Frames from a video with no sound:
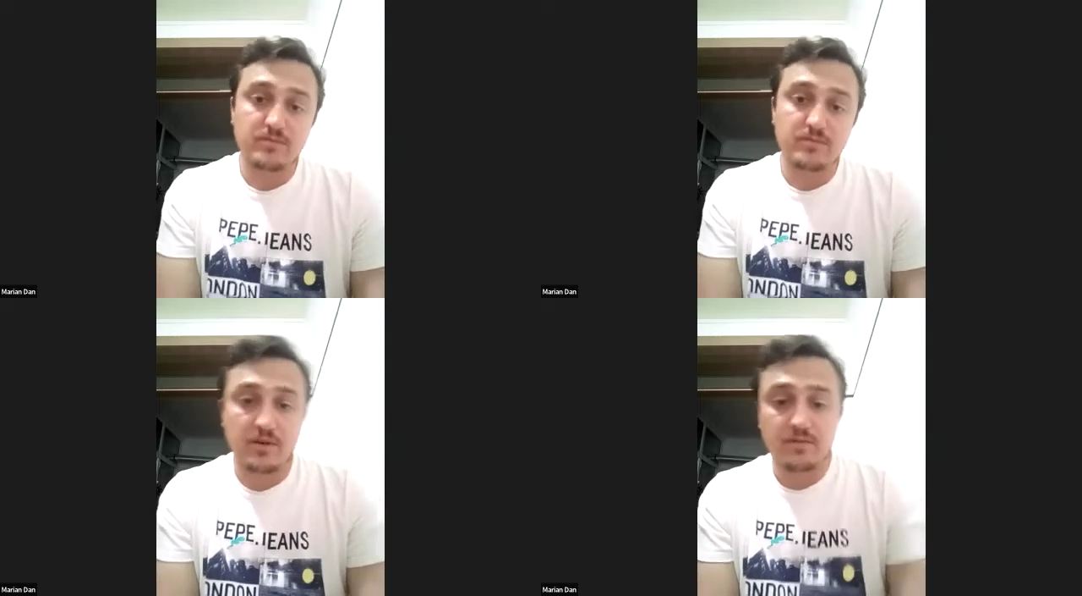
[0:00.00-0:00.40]

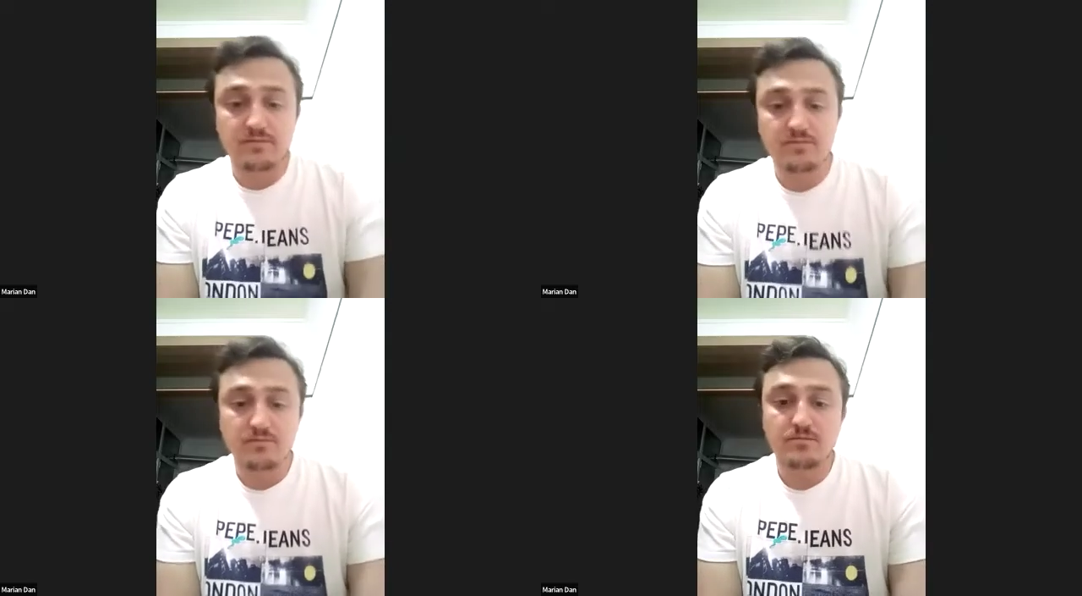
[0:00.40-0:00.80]
They're
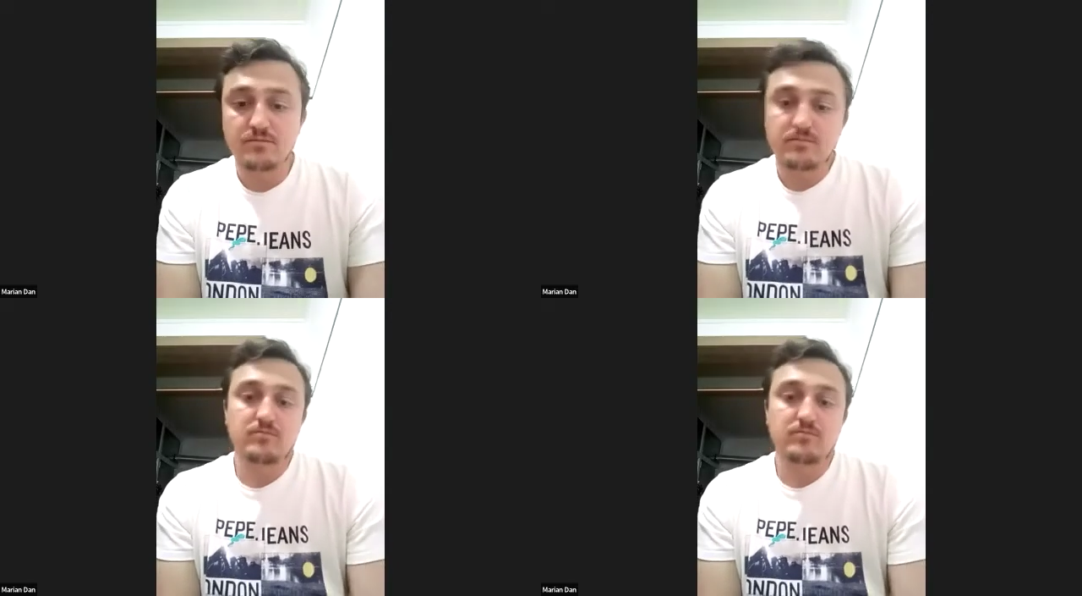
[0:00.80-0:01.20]

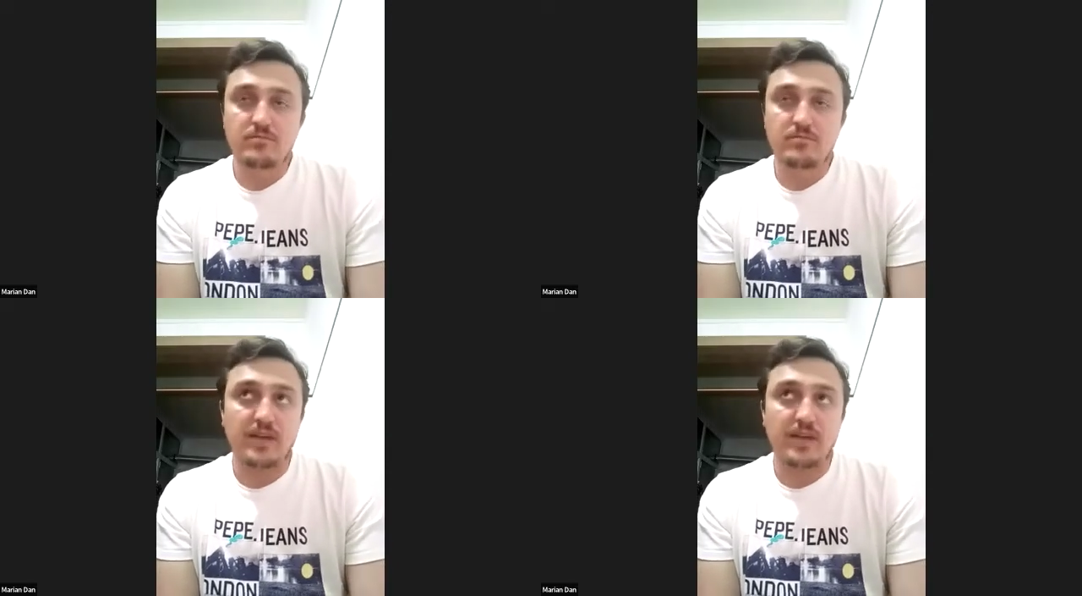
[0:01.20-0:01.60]

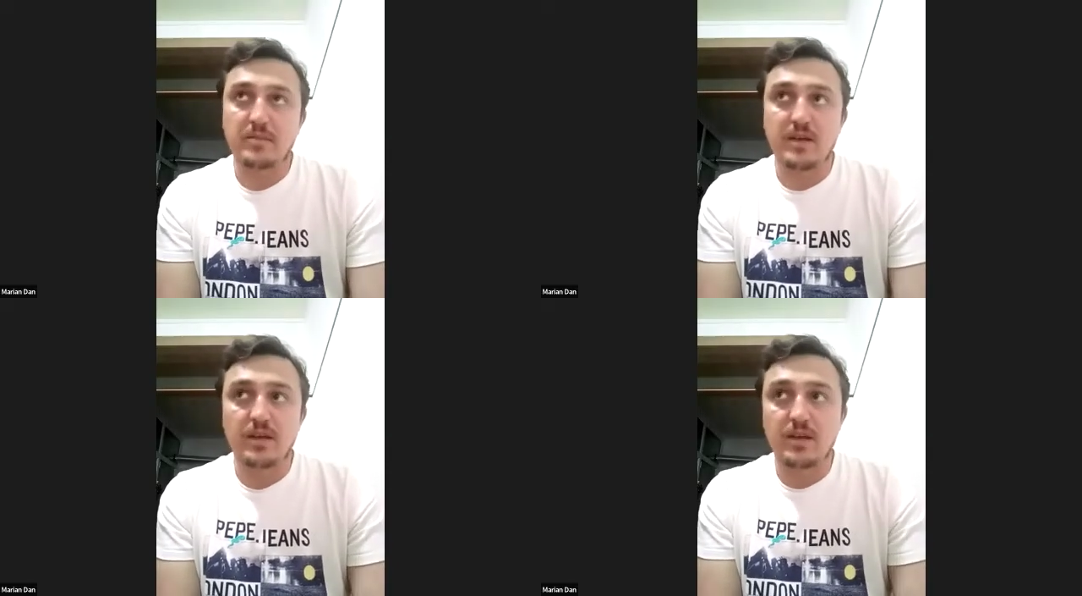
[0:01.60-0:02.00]
at the
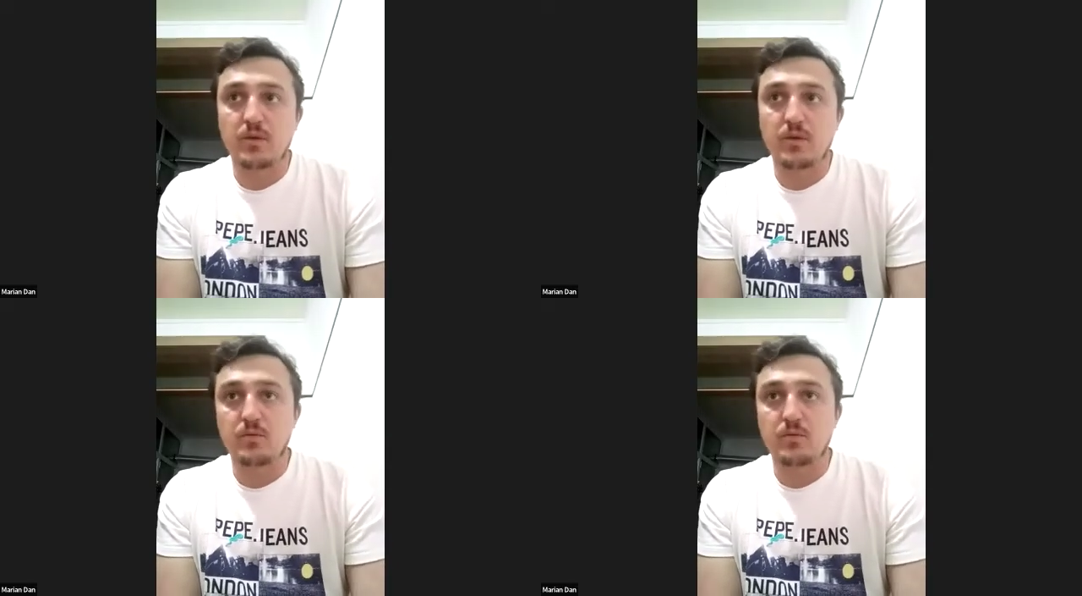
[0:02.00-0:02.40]
beginning
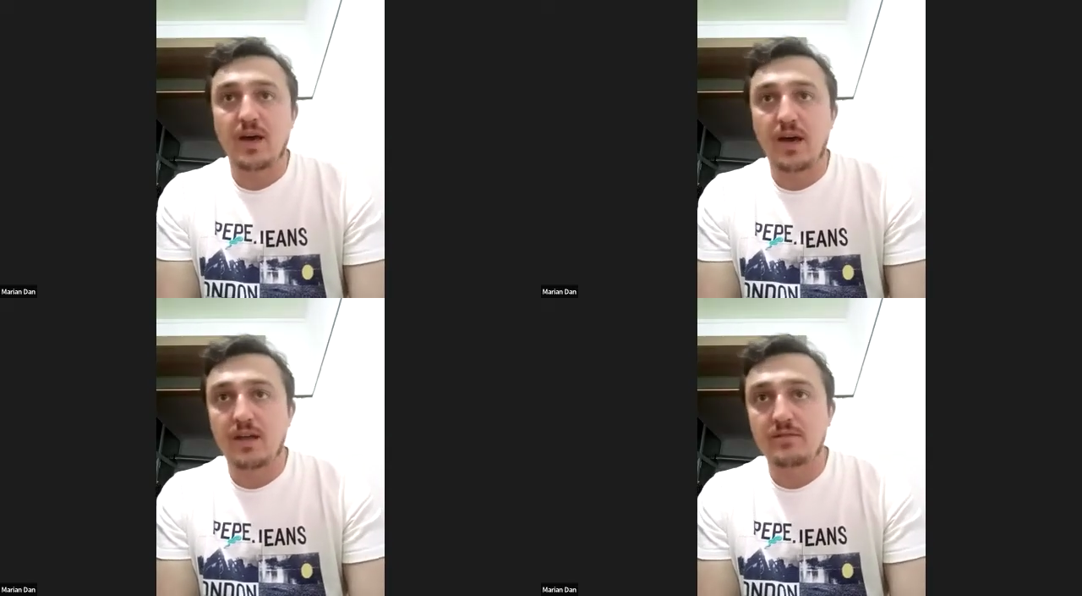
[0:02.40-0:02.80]
when we
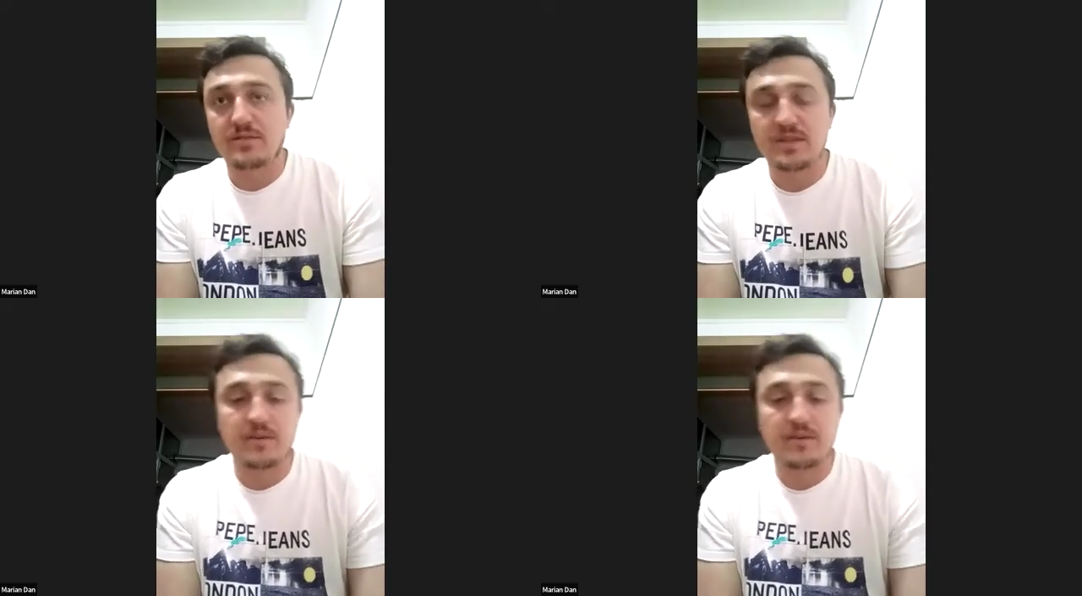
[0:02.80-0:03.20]
had
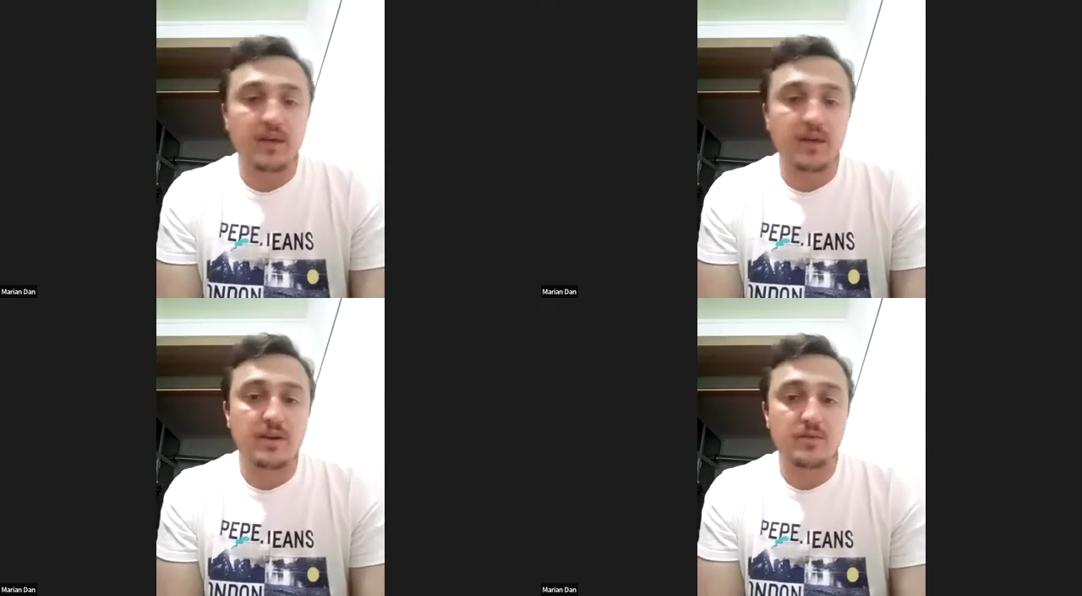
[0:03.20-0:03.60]

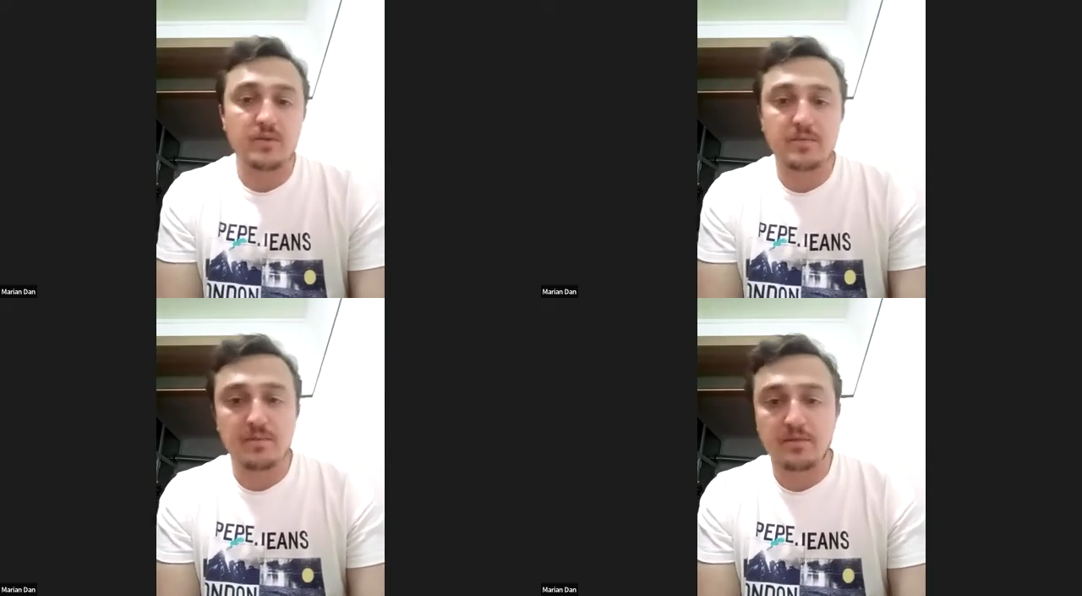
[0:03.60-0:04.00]
700-800
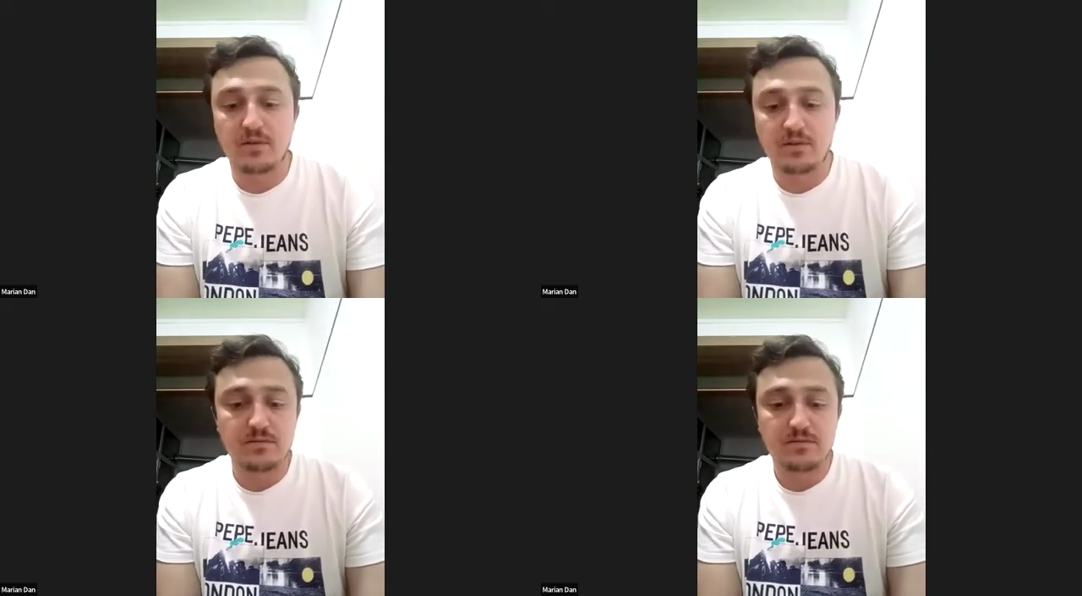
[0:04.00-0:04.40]

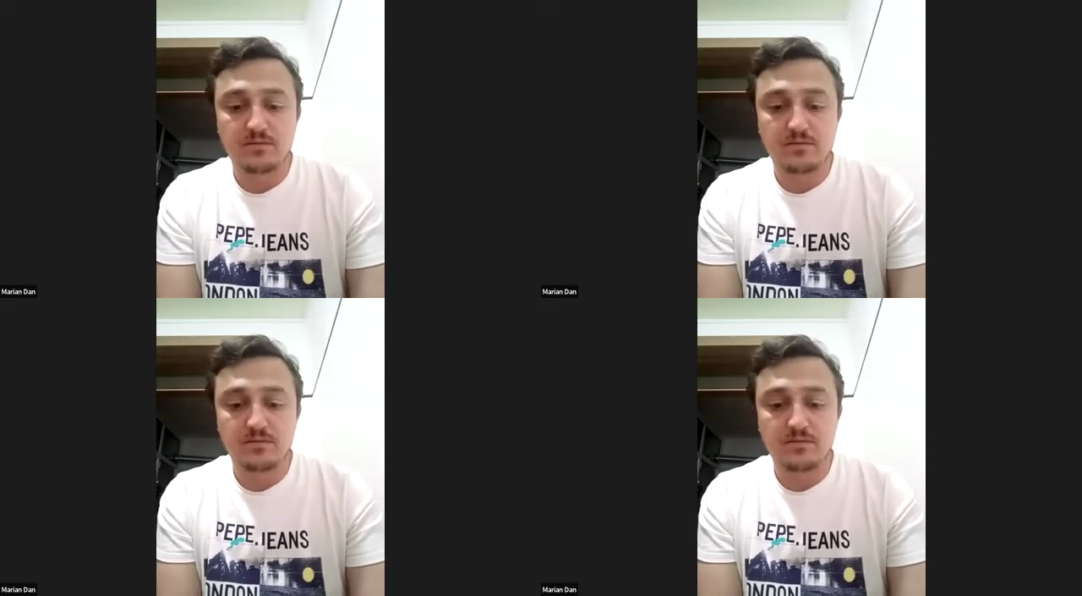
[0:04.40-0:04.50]
people